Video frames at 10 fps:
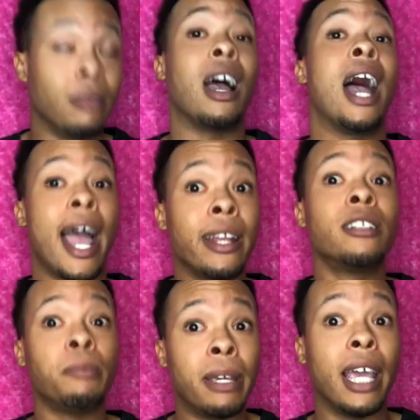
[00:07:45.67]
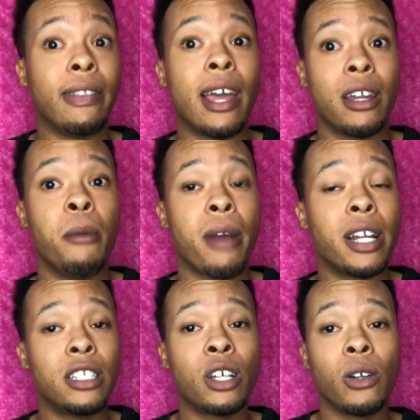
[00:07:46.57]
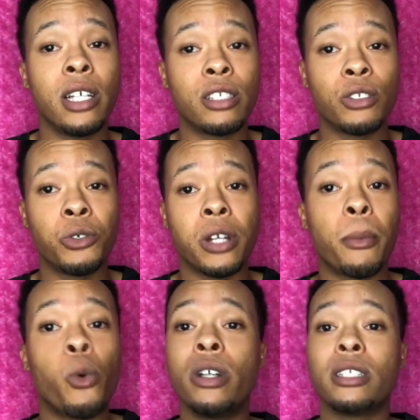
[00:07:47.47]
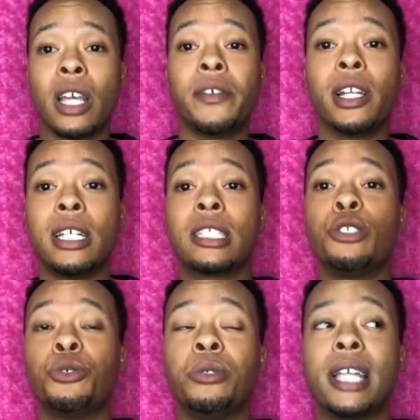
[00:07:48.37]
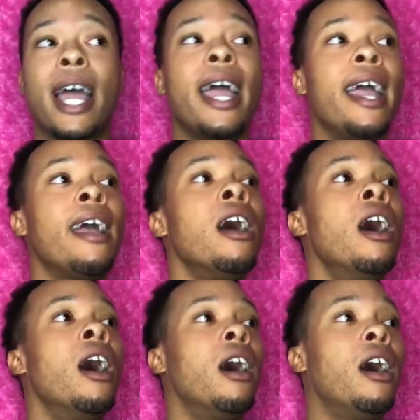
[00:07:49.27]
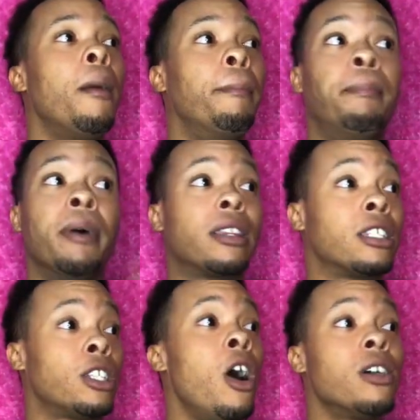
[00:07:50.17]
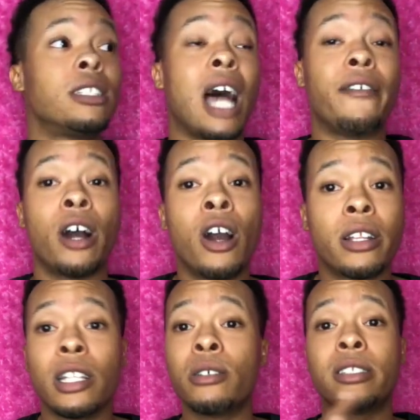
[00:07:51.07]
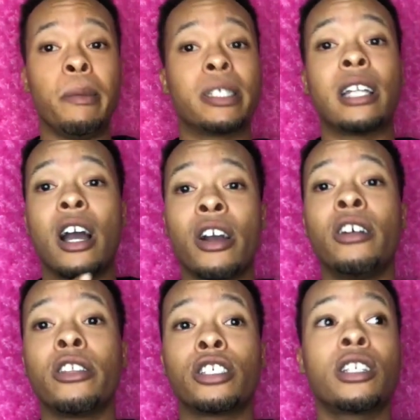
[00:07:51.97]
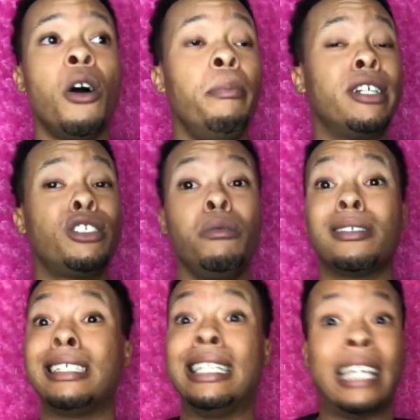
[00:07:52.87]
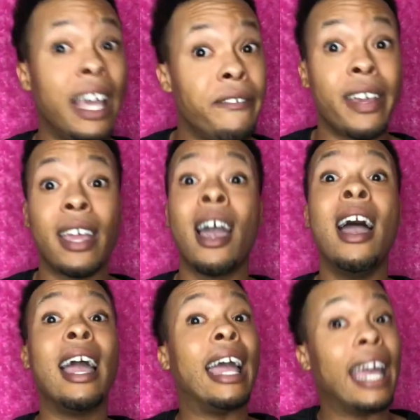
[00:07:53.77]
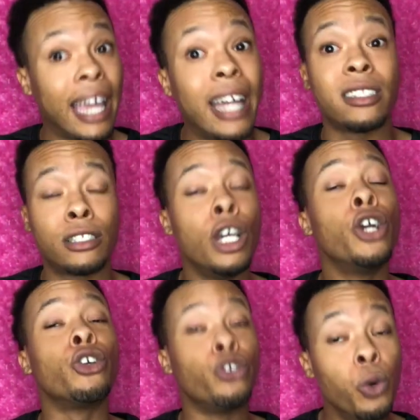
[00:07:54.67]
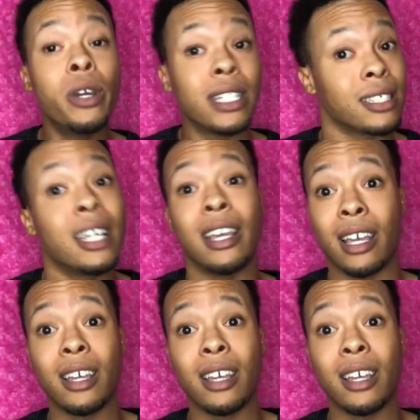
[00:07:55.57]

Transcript: I need to be in that number. I need to go listen to it. I'm going to give it a listen today. But the songs that I've heard, the little snippets that I heard on the show, bitch, you was giving it. You can sing.